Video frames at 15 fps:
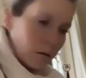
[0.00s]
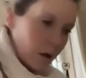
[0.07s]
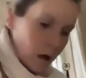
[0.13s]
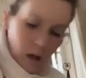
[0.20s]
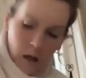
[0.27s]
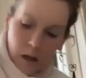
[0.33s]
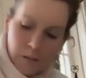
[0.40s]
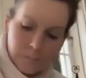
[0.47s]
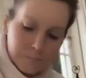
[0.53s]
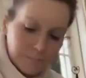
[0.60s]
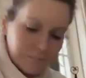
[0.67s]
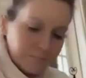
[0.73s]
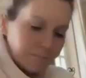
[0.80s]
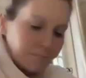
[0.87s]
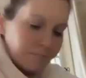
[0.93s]

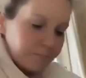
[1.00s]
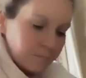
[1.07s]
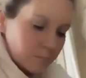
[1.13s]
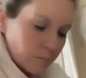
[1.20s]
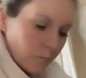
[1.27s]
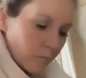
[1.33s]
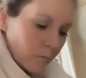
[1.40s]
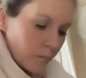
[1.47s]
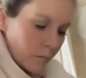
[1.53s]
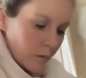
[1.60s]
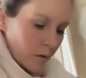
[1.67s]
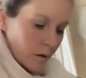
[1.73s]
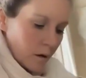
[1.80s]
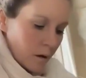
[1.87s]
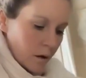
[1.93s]
um,
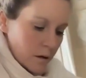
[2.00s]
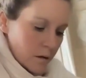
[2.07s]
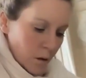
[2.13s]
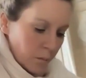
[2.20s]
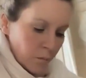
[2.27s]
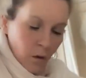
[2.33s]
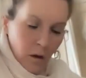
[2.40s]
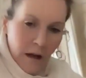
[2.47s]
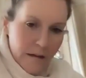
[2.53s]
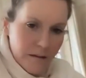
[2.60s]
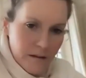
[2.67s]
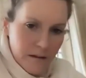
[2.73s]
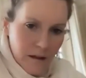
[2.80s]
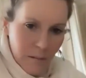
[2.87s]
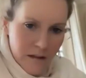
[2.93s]
so I'm not going to
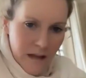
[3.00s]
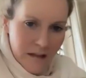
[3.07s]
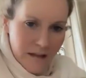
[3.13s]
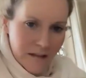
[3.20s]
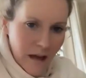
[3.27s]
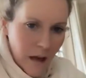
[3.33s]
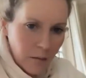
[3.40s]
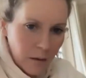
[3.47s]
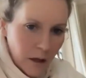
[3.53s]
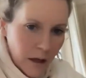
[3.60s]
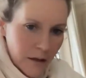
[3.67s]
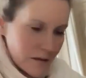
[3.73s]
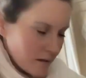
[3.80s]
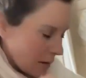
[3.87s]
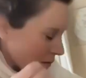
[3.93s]
Somerset today. I'm going to go
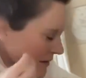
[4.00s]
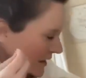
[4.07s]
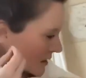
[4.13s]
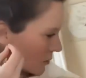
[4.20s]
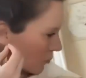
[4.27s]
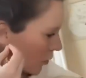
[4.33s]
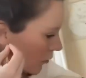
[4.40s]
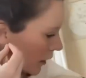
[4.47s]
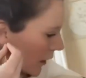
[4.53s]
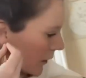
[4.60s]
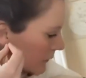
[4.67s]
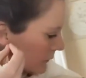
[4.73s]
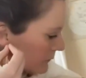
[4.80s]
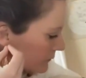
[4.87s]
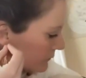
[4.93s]
to Somerset
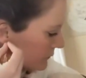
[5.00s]
tomorrow.